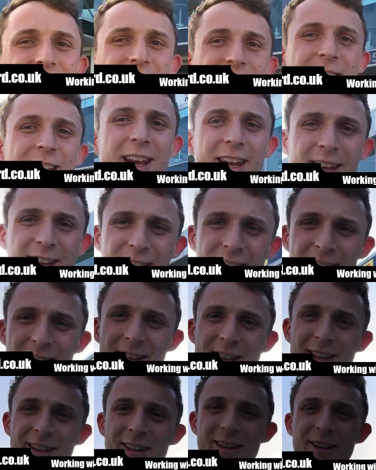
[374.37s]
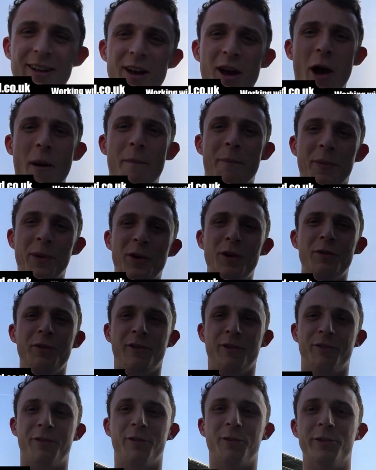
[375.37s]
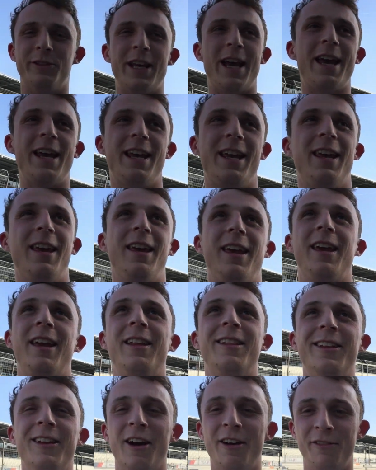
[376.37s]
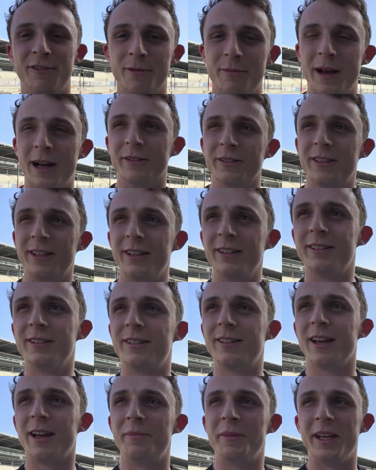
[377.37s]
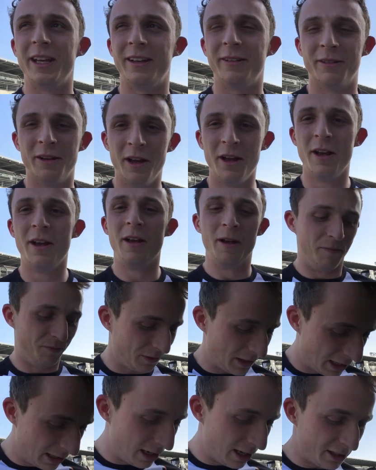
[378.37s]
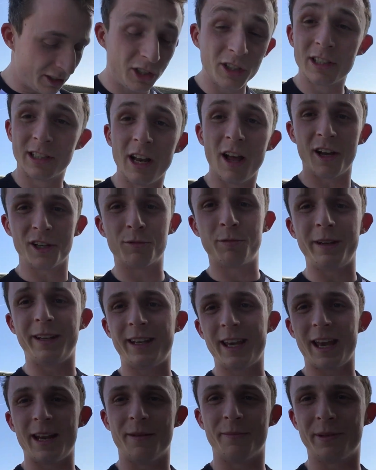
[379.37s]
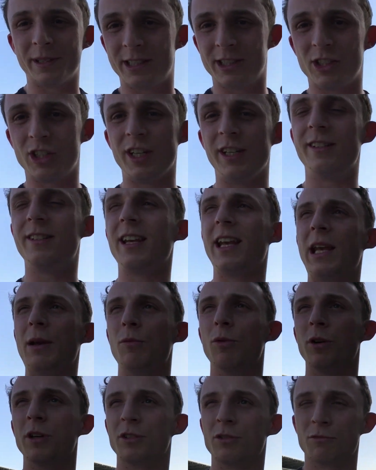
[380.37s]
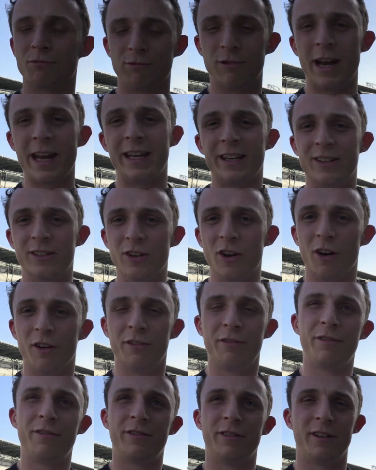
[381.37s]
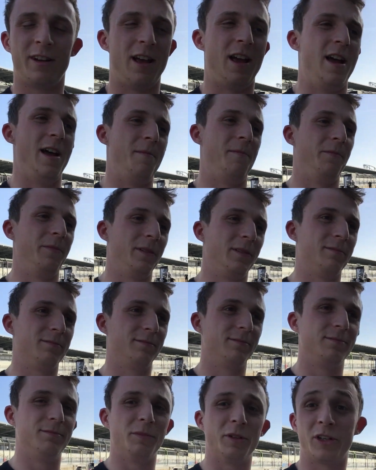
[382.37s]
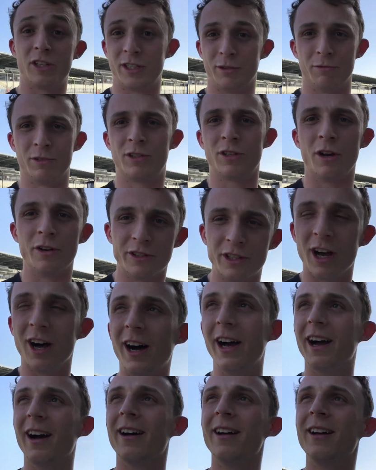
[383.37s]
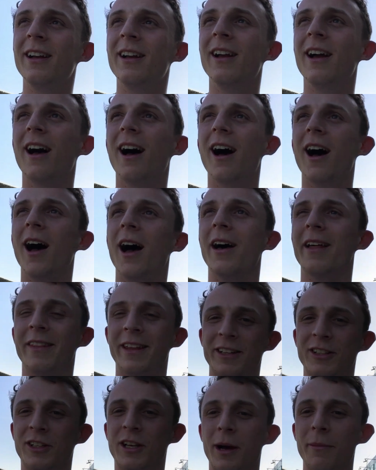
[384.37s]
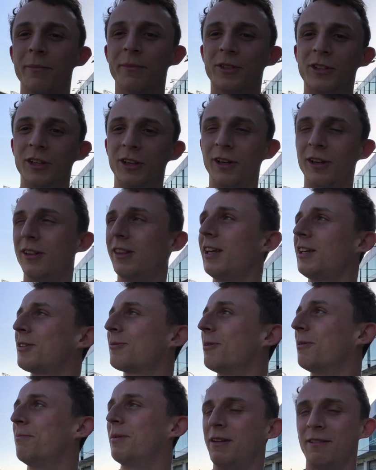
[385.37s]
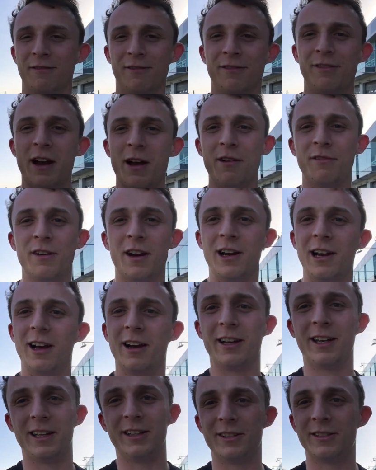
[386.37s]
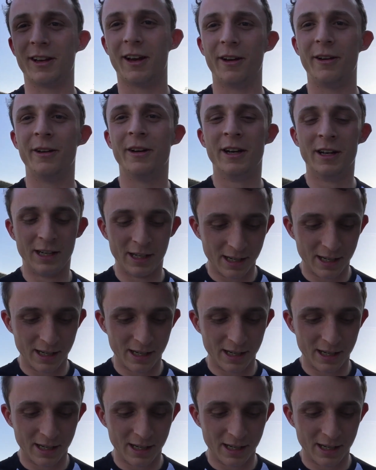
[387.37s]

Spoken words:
you can see, a beautiful day here in the Eifel Mountains. I mean, just last weekend, British GT was rained off because it was so dire. And then to come to this, we've been very, very lucky. So,